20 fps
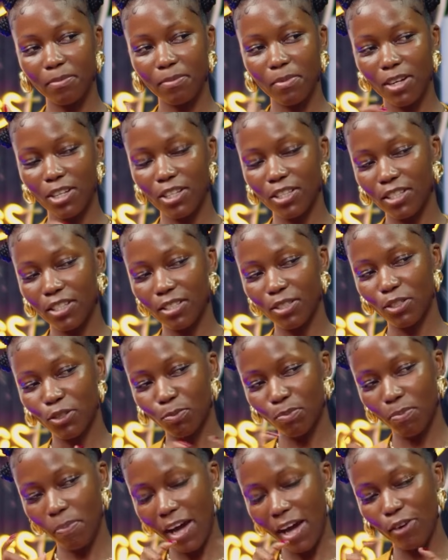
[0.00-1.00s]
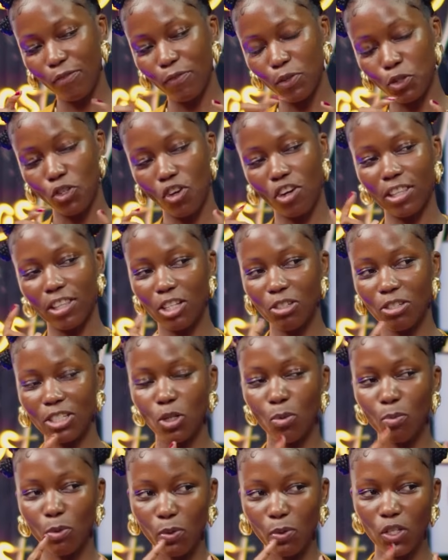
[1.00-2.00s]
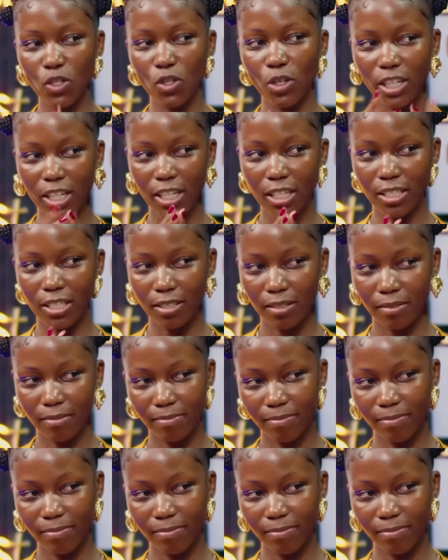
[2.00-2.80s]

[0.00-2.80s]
part of a song, then you tell me which song it is.